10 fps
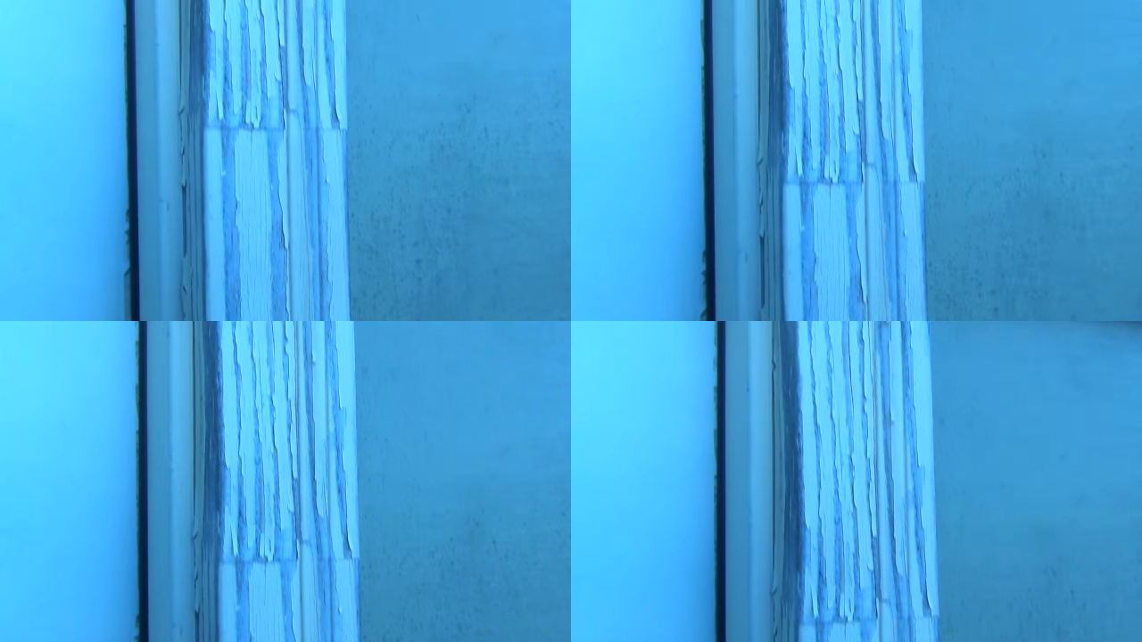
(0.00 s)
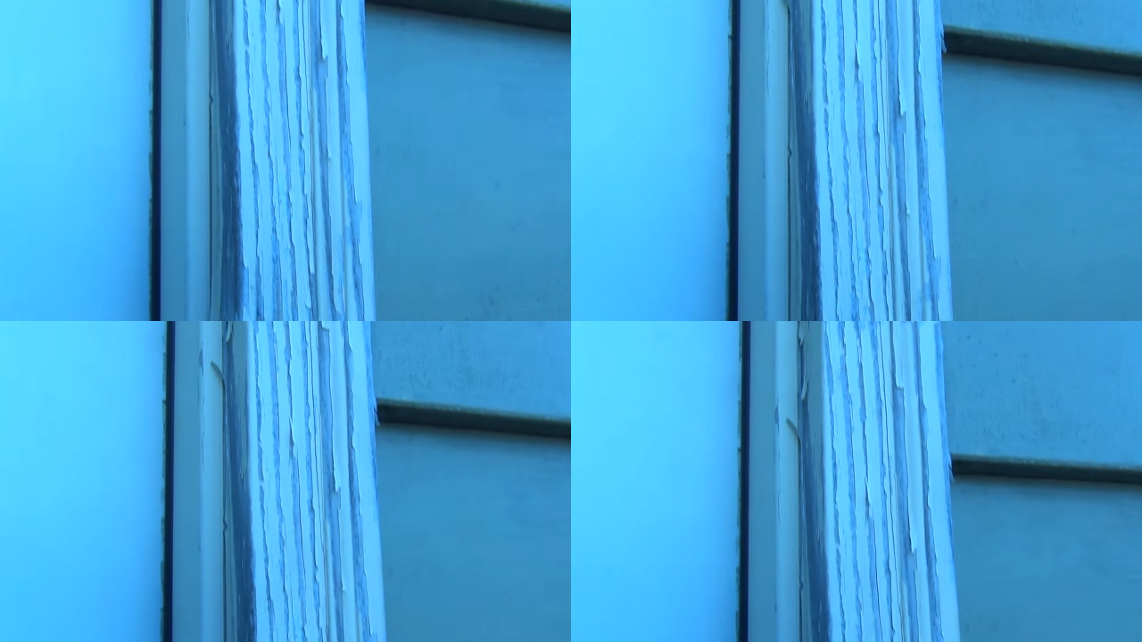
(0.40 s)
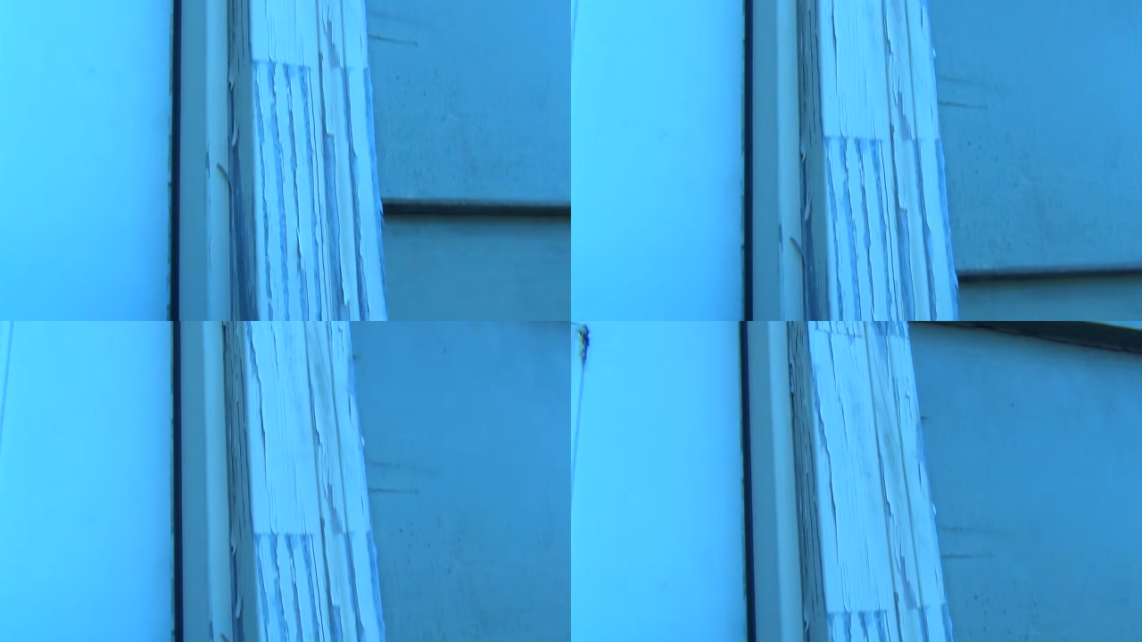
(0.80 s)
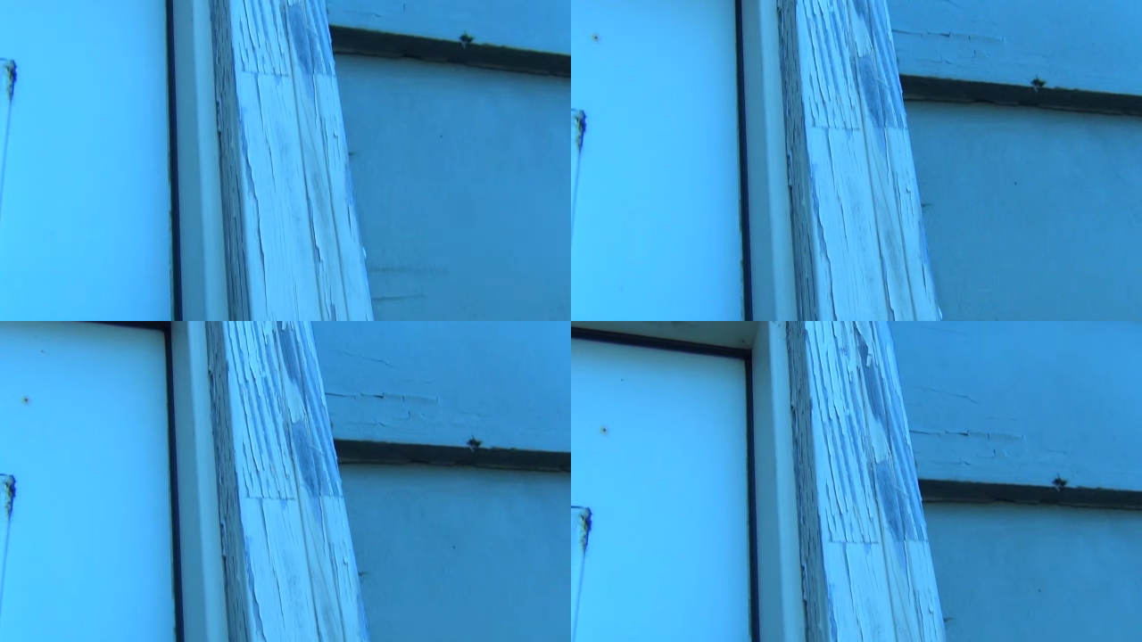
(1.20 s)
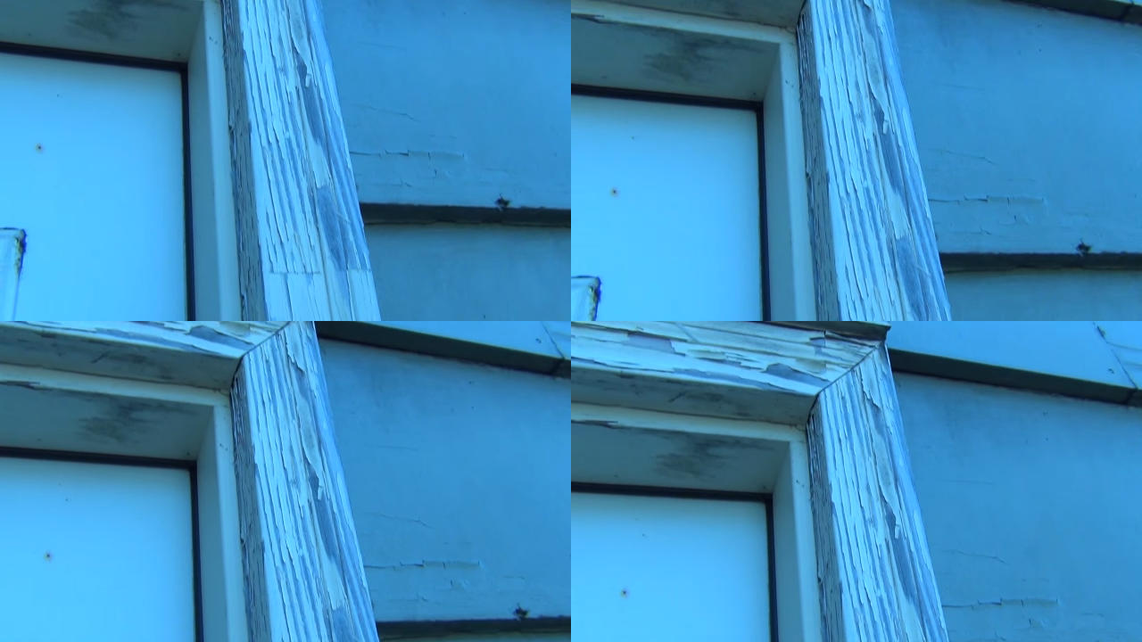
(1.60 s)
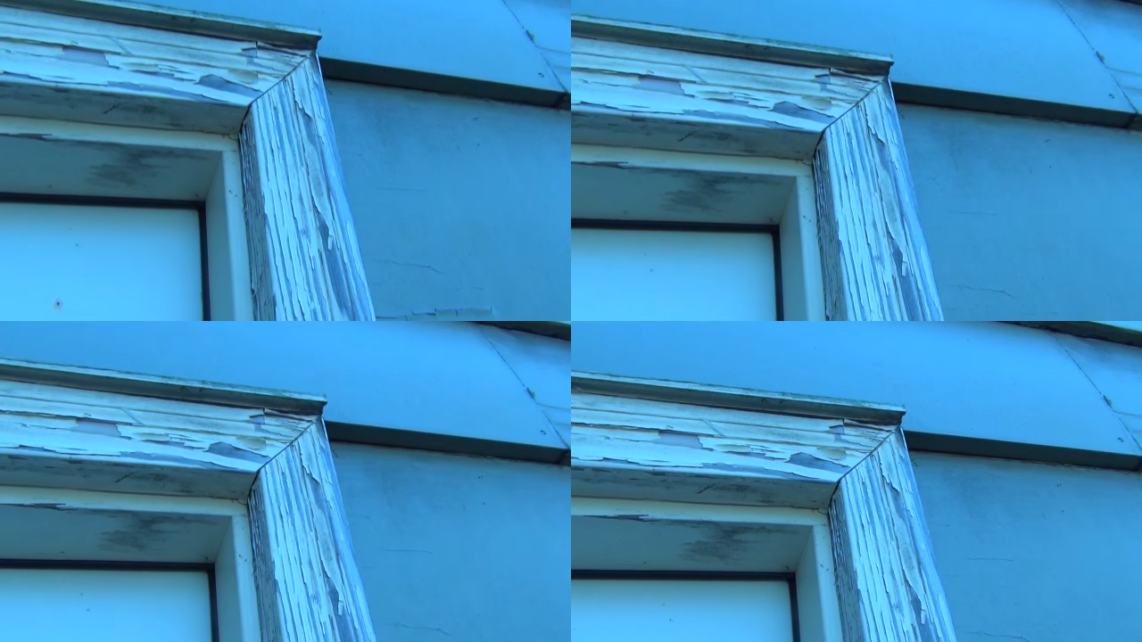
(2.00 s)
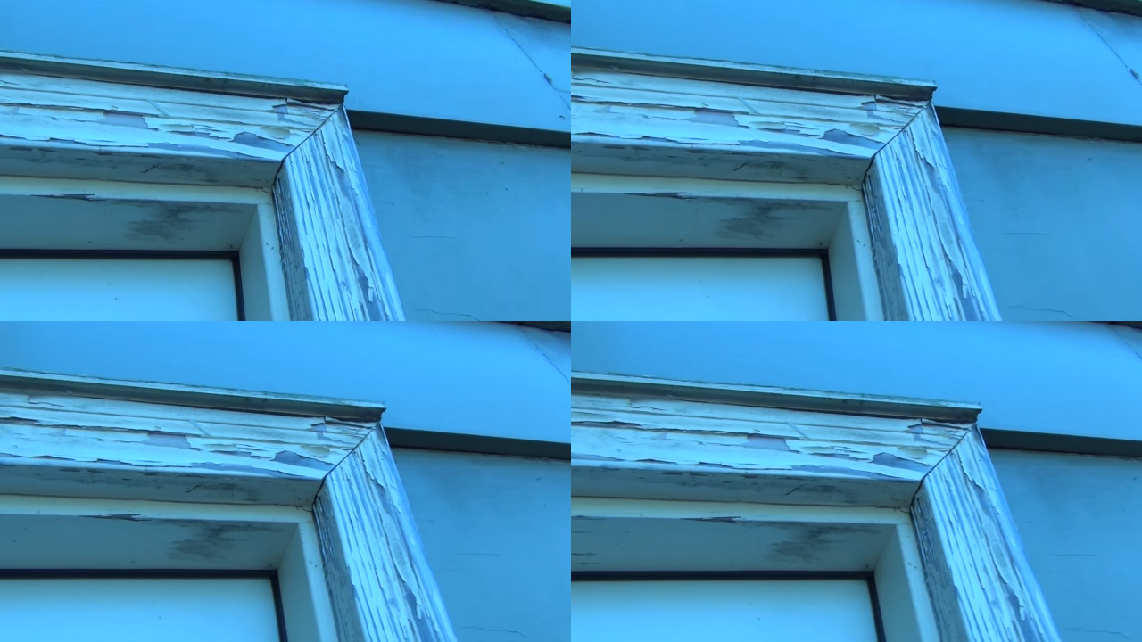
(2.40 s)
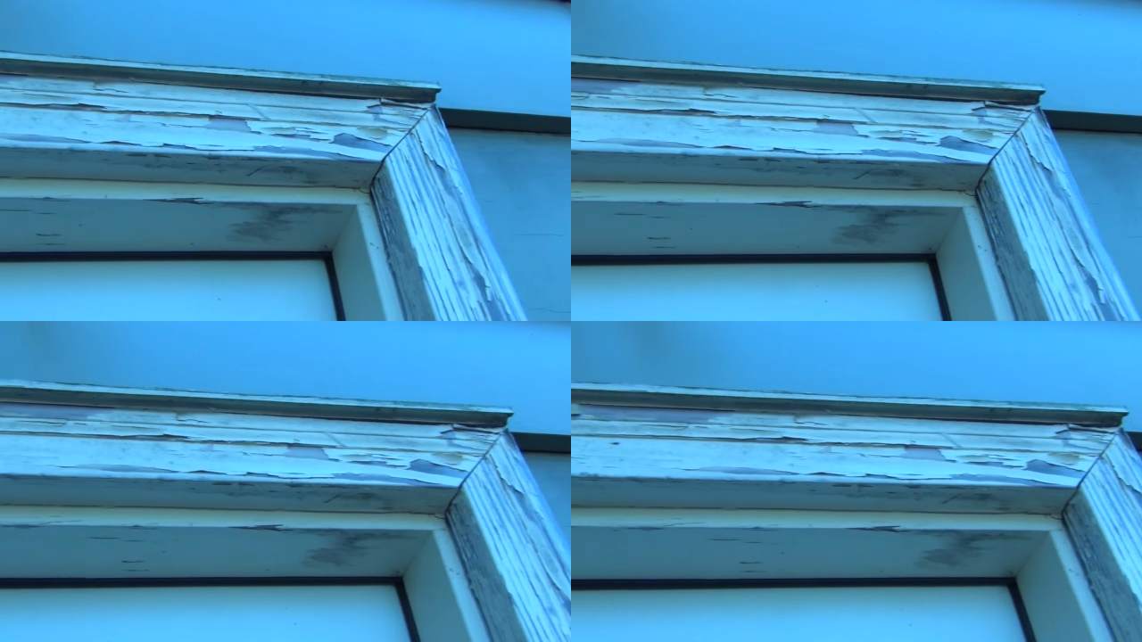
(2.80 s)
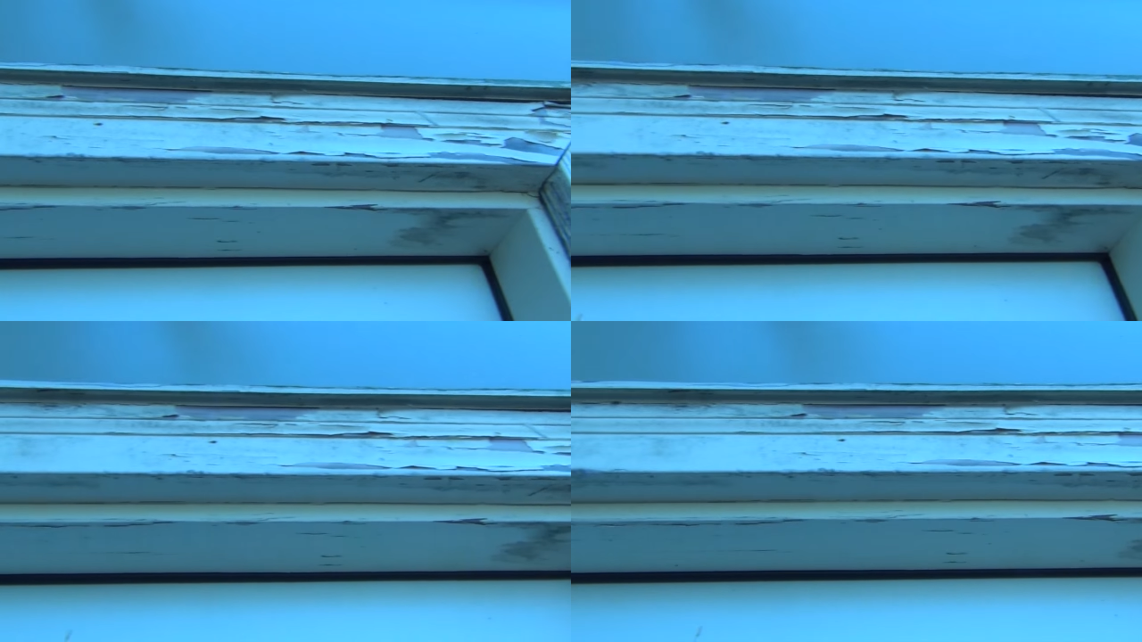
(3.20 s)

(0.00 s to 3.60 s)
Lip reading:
[unreadable: no face in view]